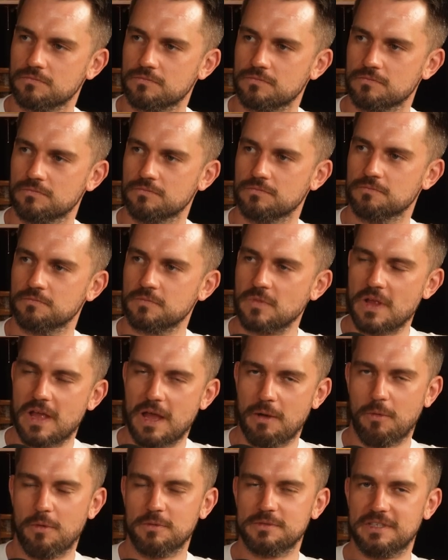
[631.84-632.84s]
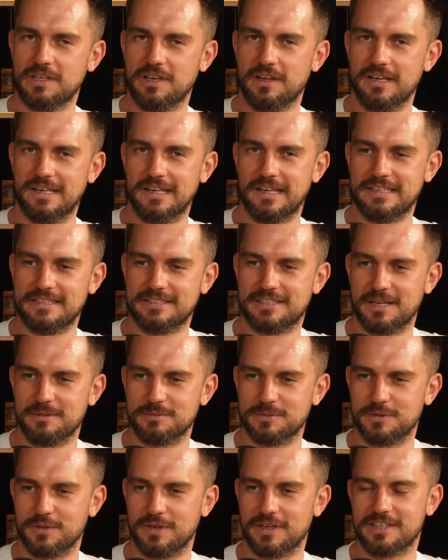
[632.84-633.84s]
And what was it like in
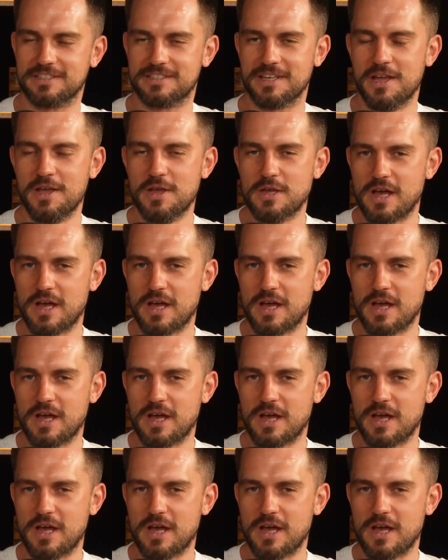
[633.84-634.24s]
terms of because